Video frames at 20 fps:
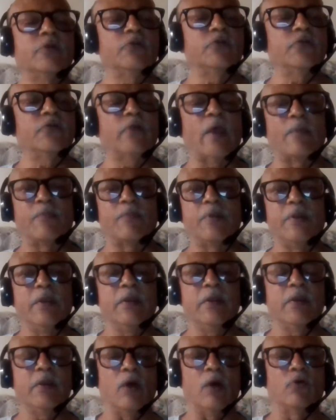is
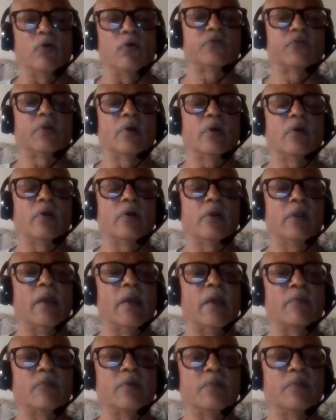happening outside
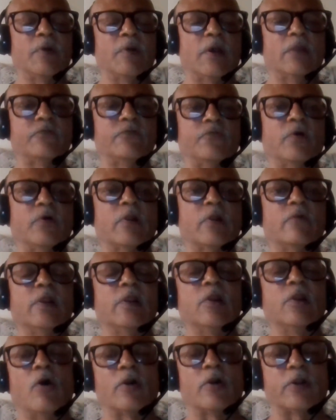in Ahmedabad for a
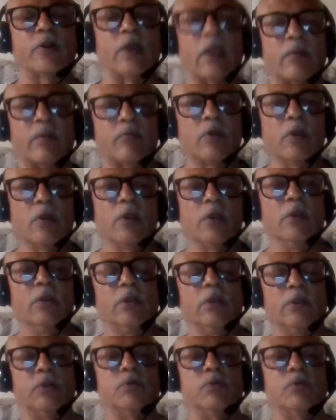very long time. There